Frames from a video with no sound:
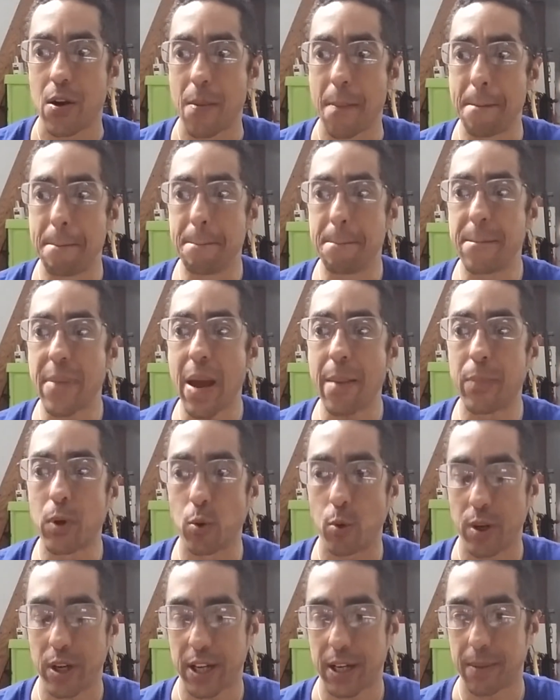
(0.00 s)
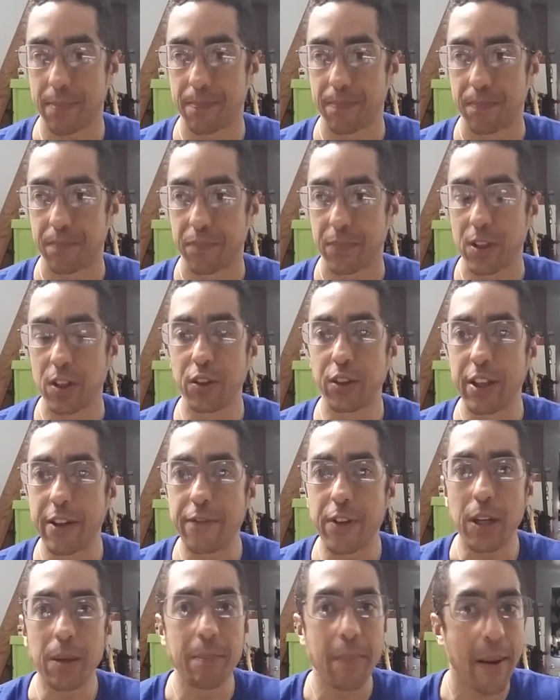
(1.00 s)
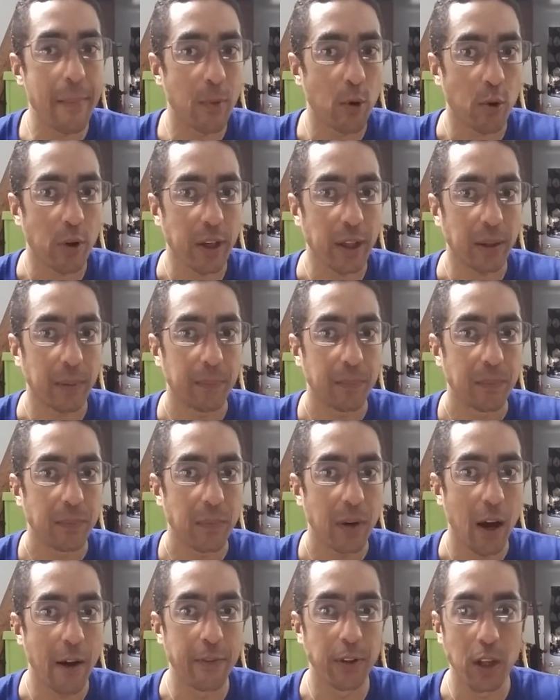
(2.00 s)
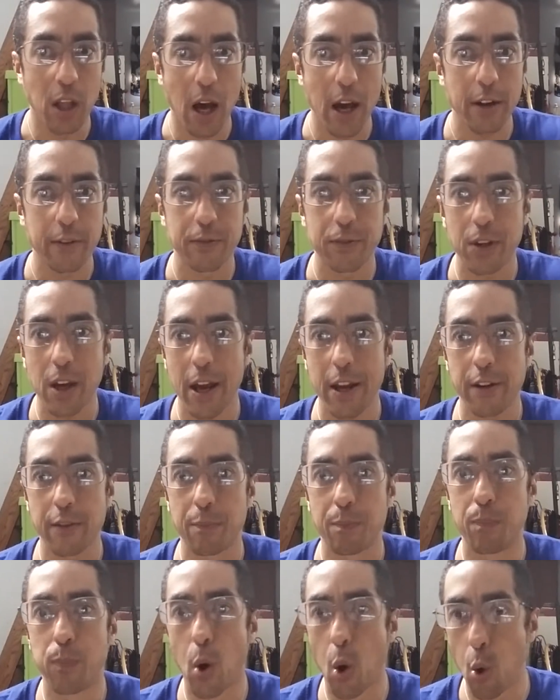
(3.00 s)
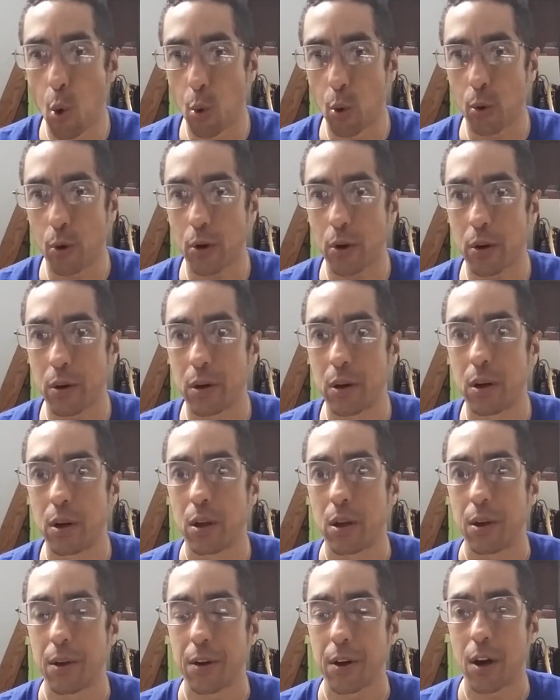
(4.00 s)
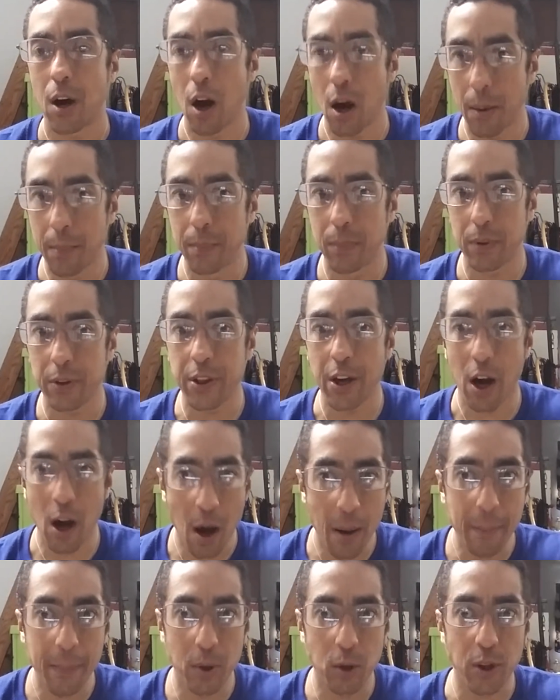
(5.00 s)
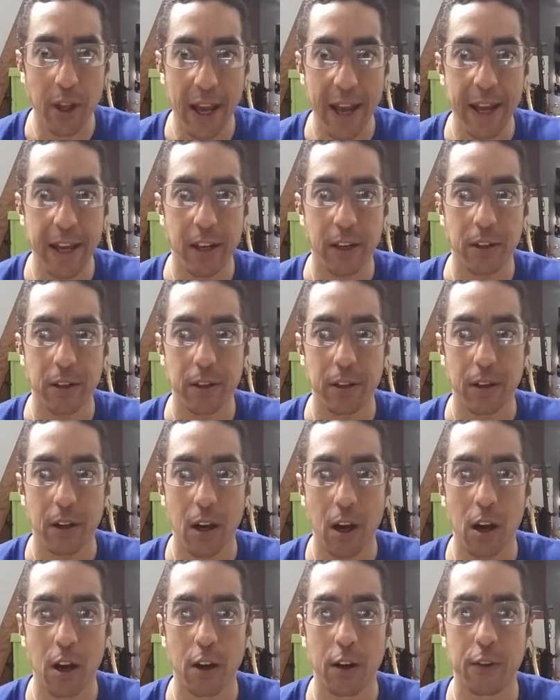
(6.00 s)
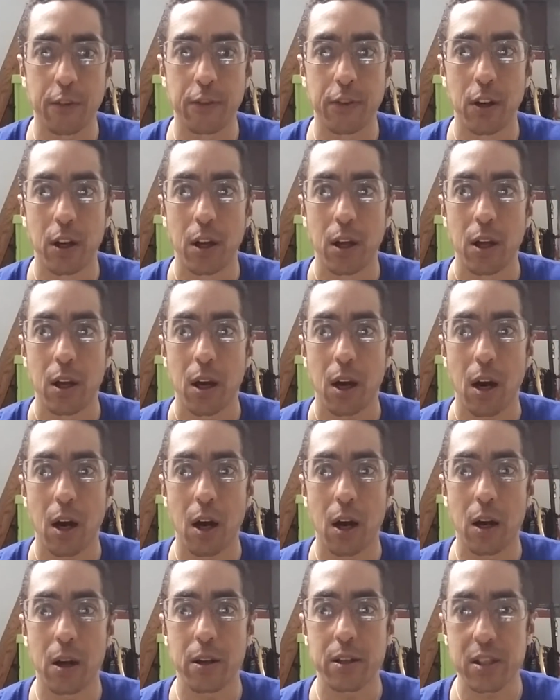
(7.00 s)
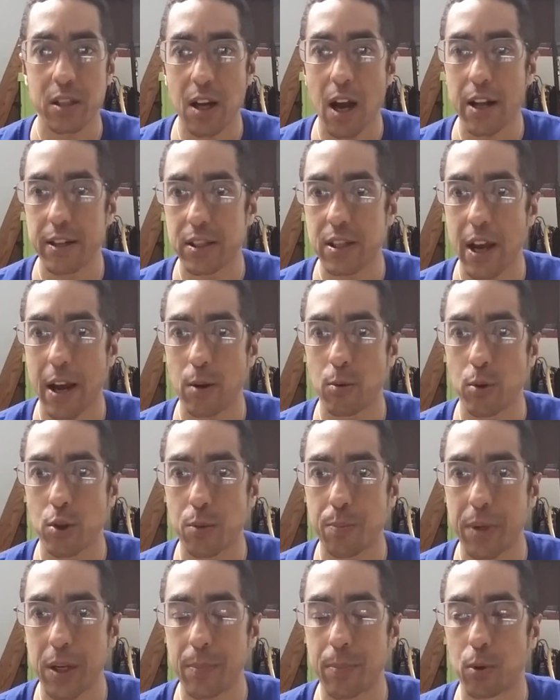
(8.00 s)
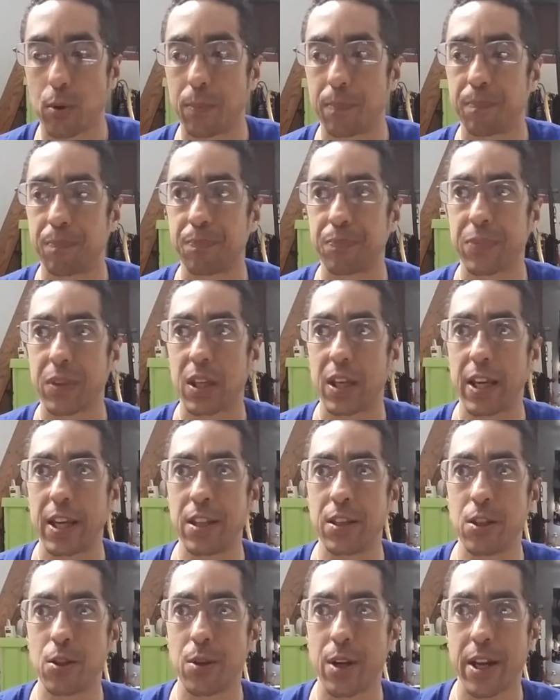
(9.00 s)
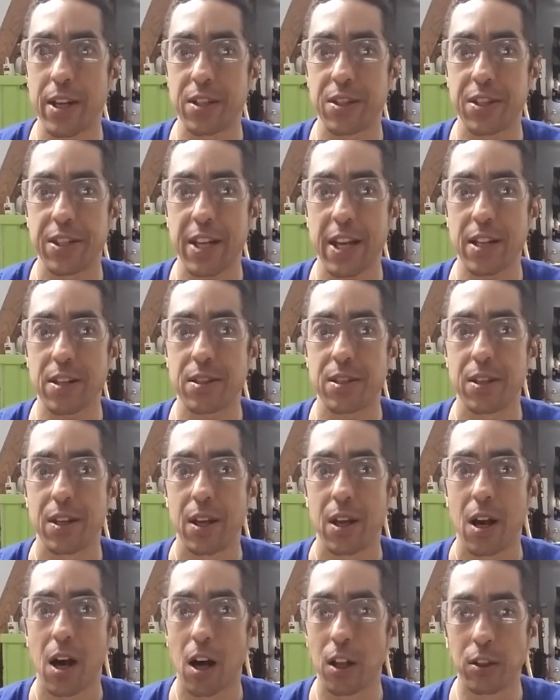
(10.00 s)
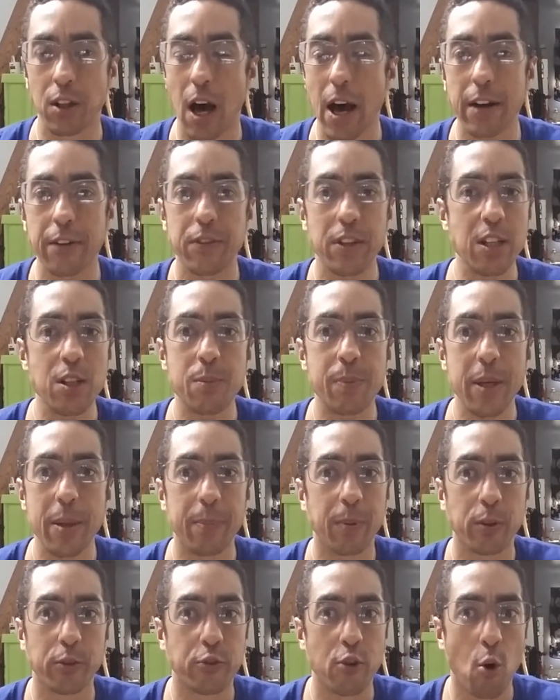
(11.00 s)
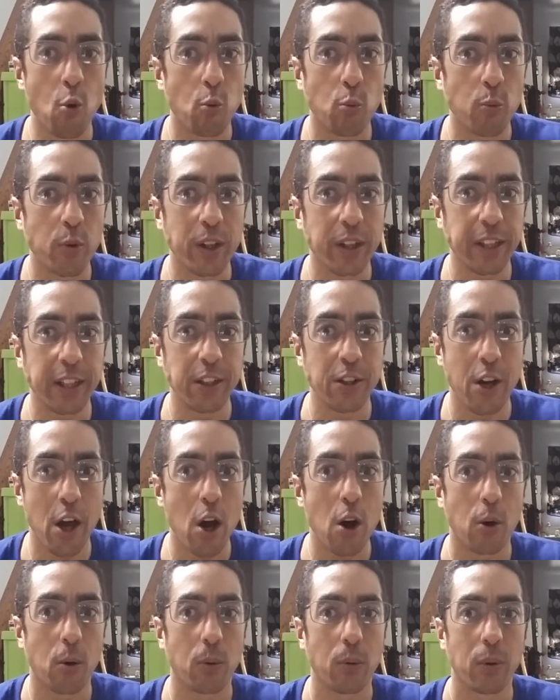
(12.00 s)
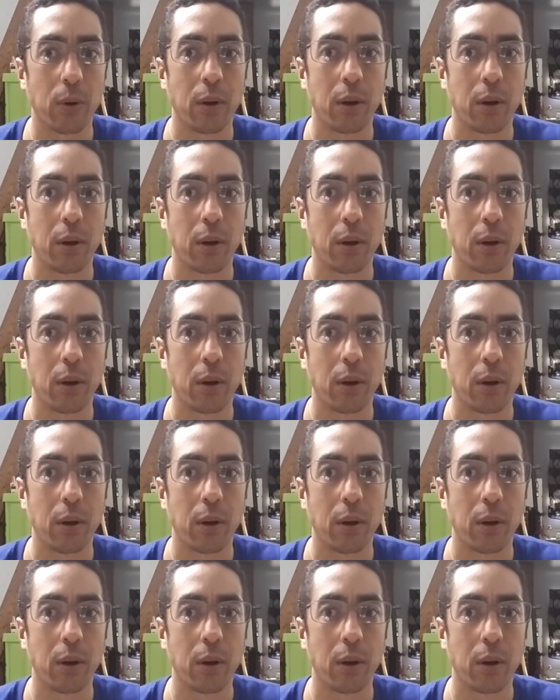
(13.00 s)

memory, the living memory of a lot of kind of poor, the humble end of Scots-Irish people in the United States. A lot of these people don't really know